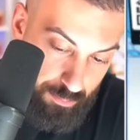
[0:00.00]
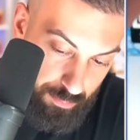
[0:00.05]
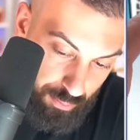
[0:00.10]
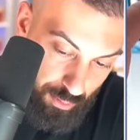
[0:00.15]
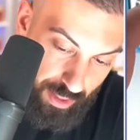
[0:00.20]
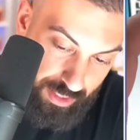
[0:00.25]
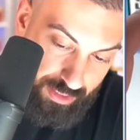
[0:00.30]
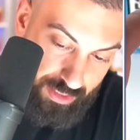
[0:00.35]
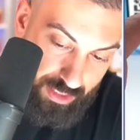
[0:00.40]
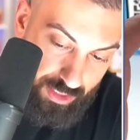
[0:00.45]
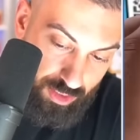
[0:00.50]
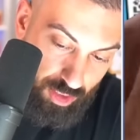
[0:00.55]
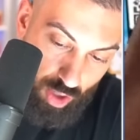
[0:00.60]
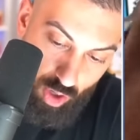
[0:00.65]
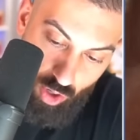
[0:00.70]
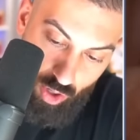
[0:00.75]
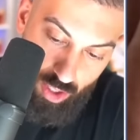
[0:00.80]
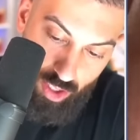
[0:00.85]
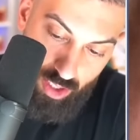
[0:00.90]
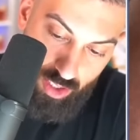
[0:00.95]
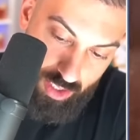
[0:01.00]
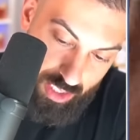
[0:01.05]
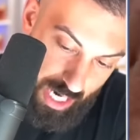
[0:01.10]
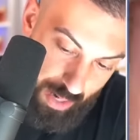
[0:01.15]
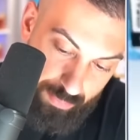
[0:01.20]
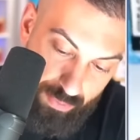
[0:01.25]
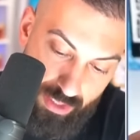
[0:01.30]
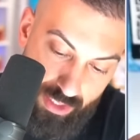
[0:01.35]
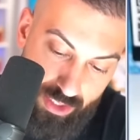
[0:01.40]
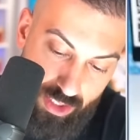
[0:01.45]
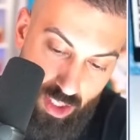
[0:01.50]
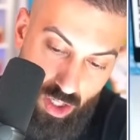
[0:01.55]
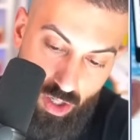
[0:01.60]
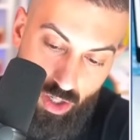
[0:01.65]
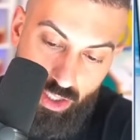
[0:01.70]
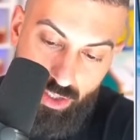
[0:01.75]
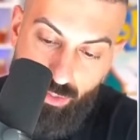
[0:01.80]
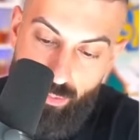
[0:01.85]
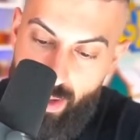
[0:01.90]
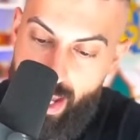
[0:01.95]
prices on Japanese
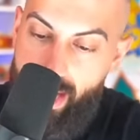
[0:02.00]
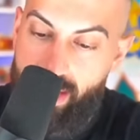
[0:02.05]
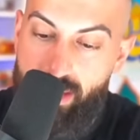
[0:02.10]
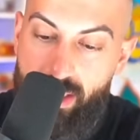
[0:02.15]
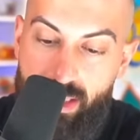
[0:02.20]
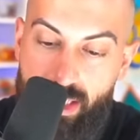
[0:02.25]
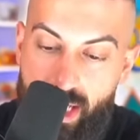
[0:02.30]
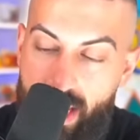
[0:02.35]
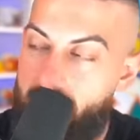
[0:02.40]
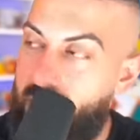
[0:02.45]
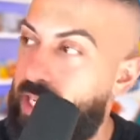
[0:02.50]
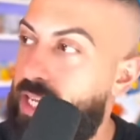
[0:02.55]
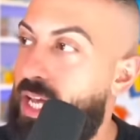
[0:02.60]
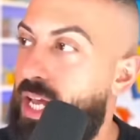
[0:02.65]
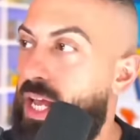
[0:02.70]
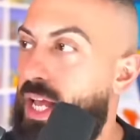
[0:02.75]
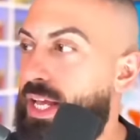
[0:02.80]
cards from back in the day.